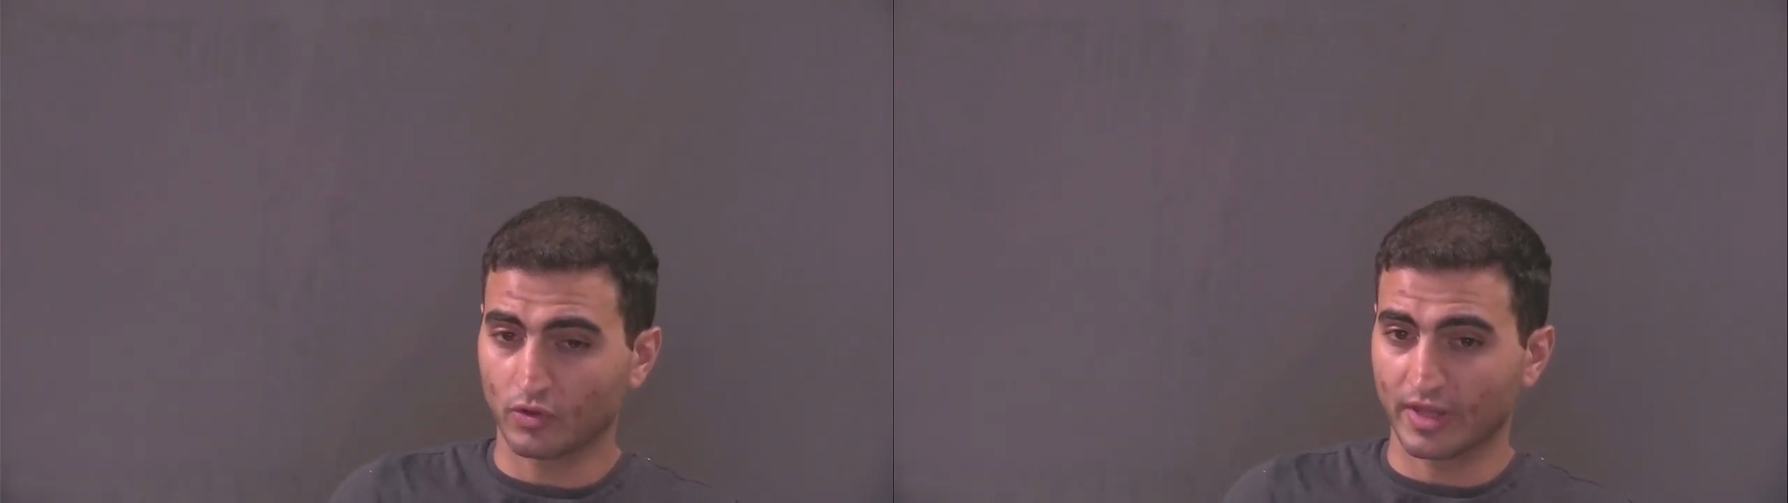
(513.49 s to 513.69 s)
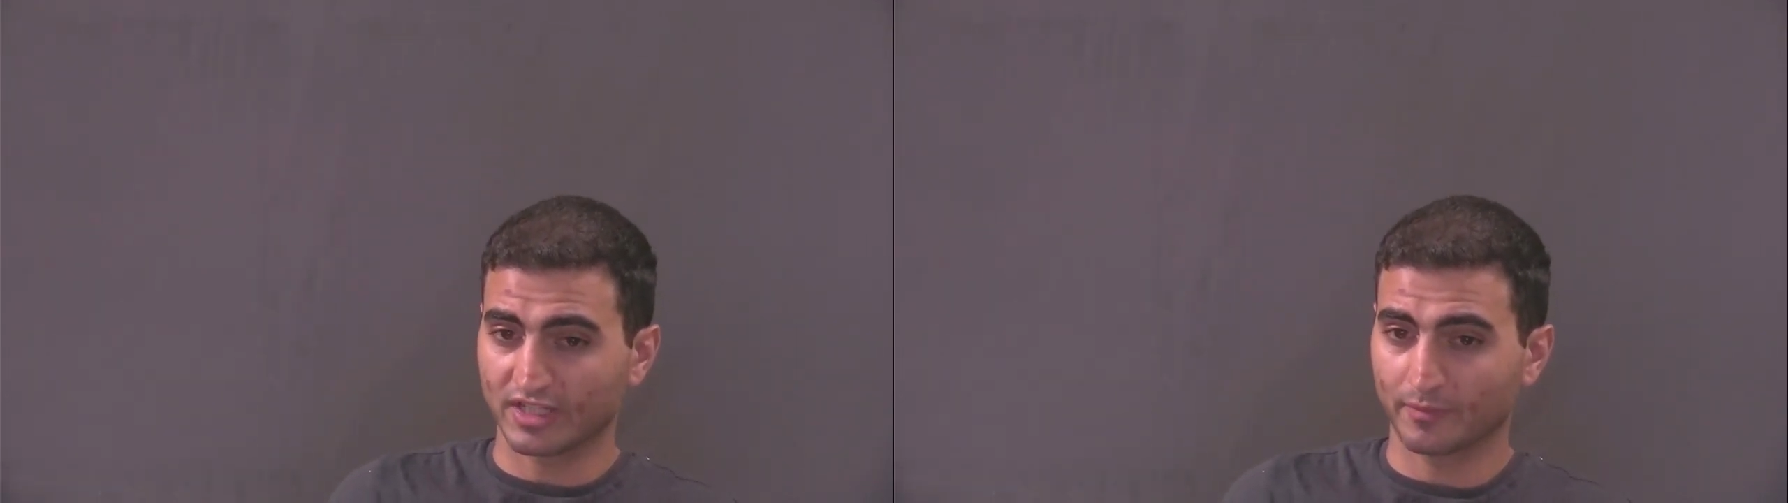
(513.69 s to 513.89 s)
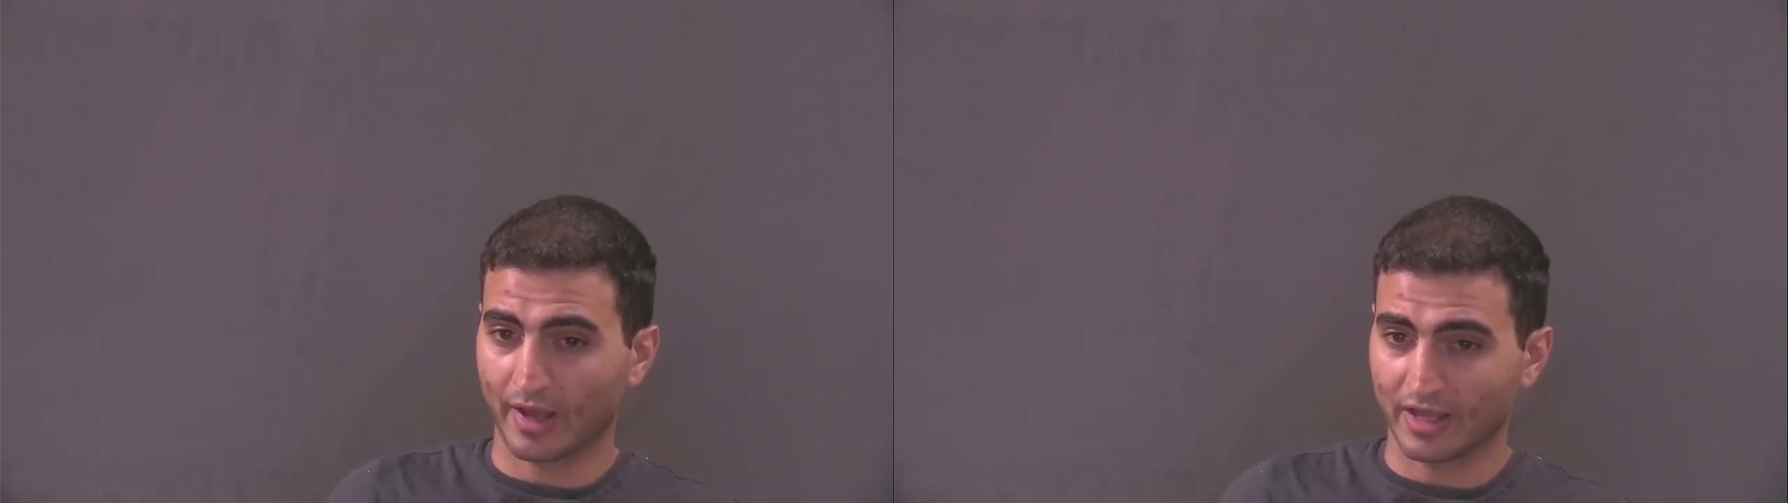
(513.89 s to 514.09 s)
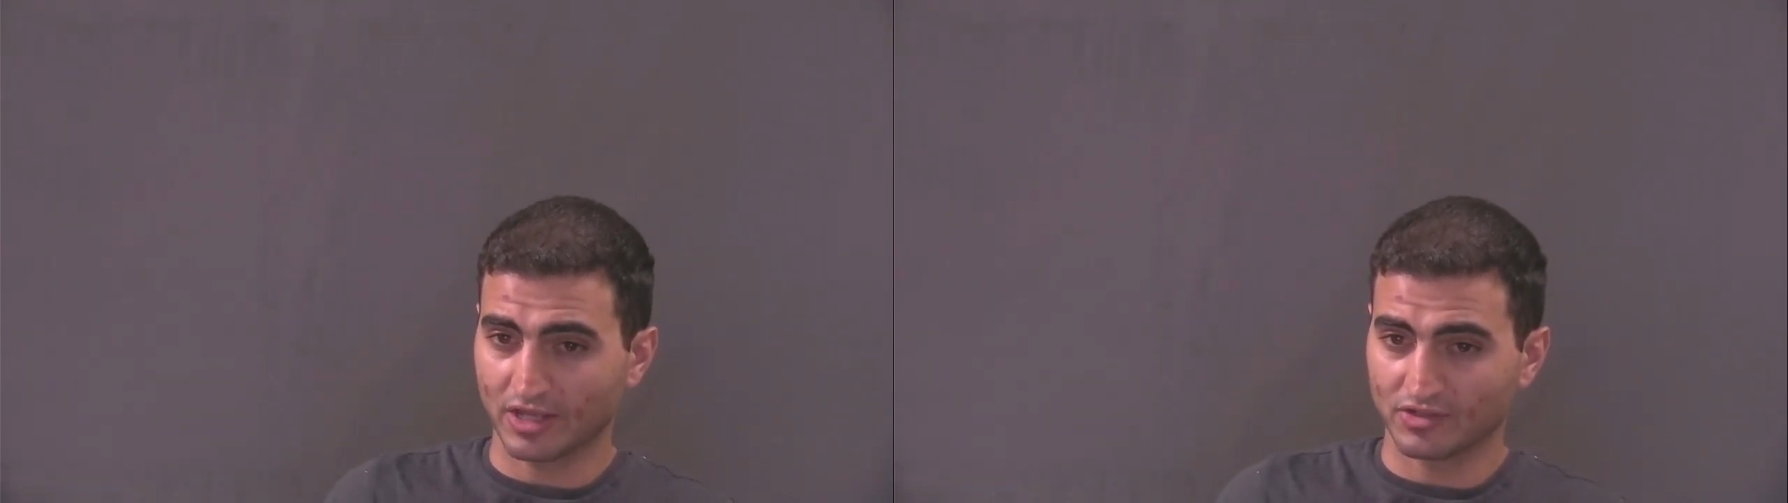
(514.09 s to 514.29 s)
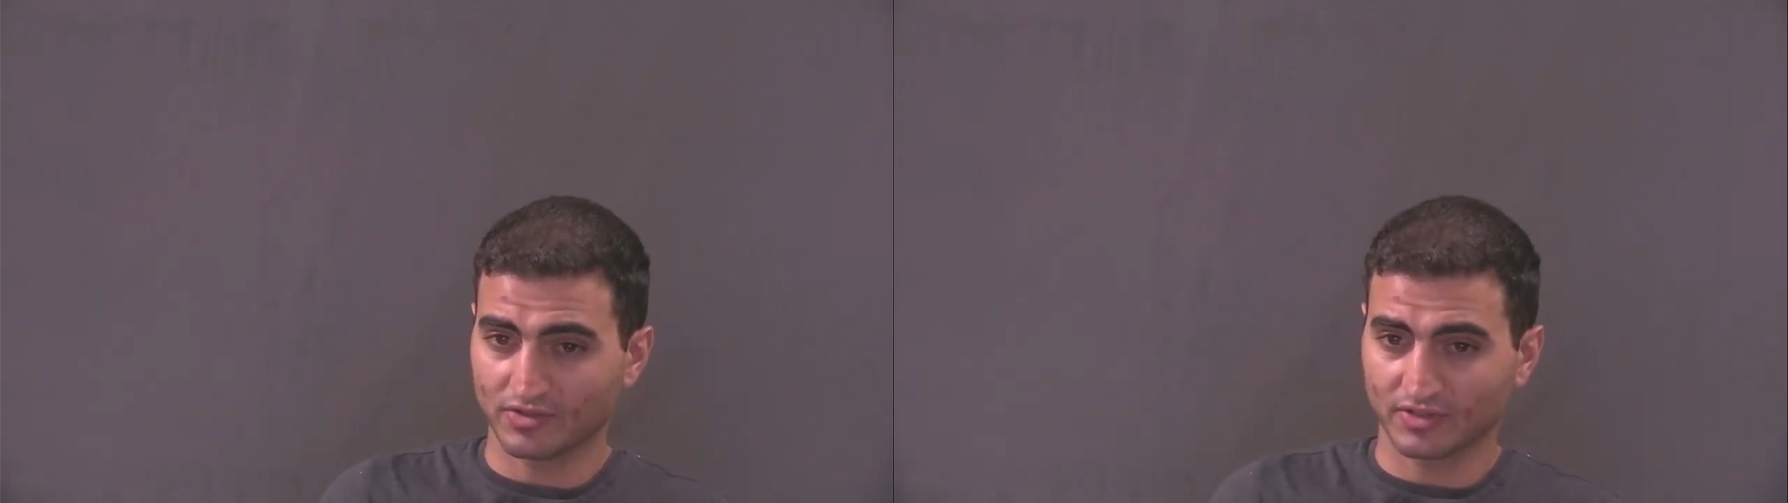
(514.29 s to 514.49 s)
that spy
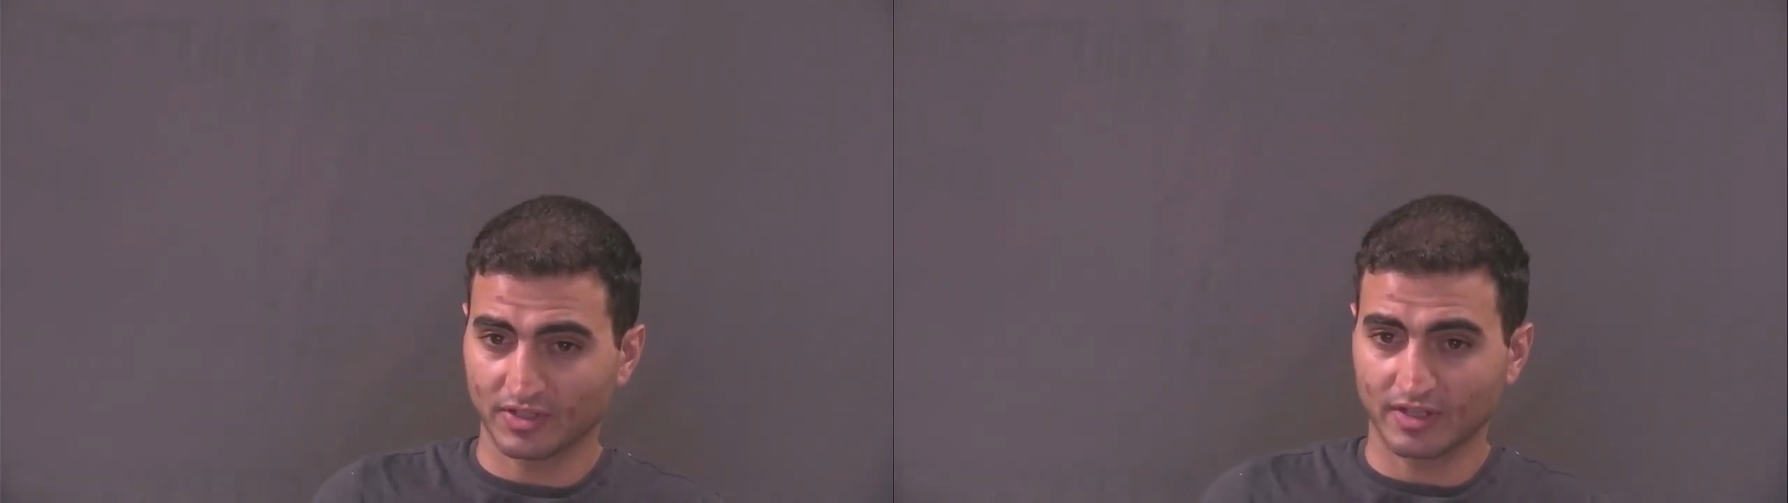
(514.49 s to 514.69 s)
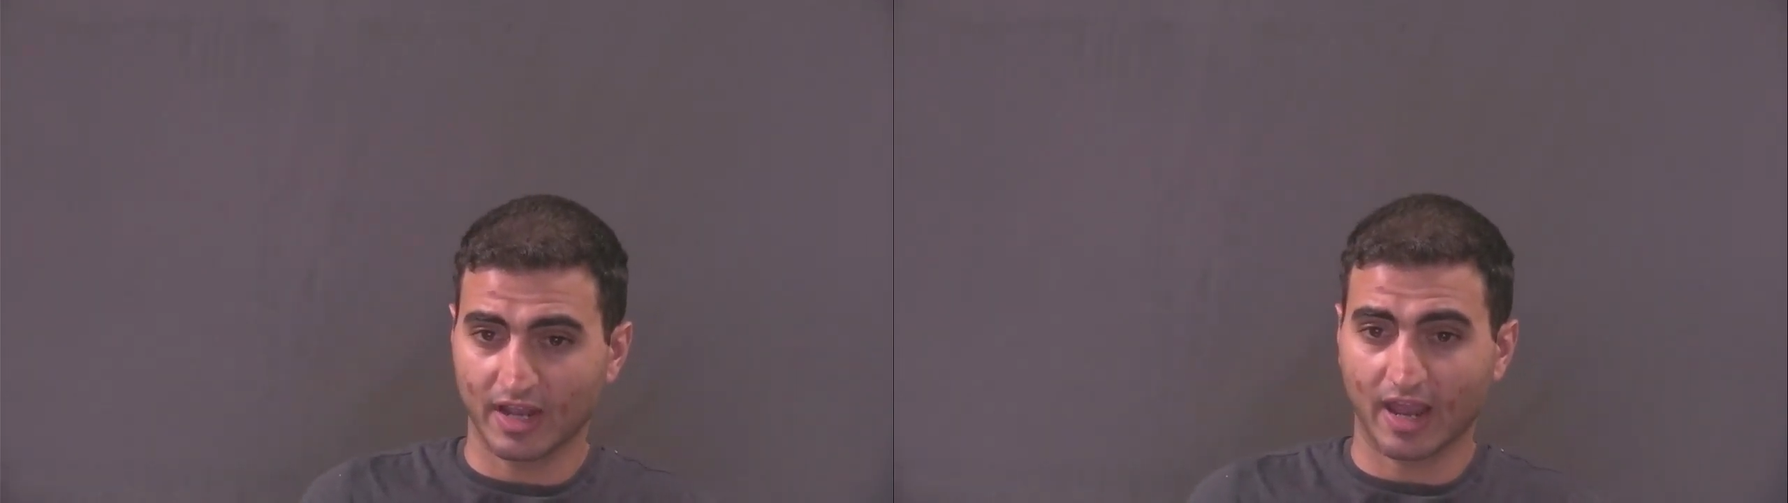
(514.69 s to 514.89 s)
agency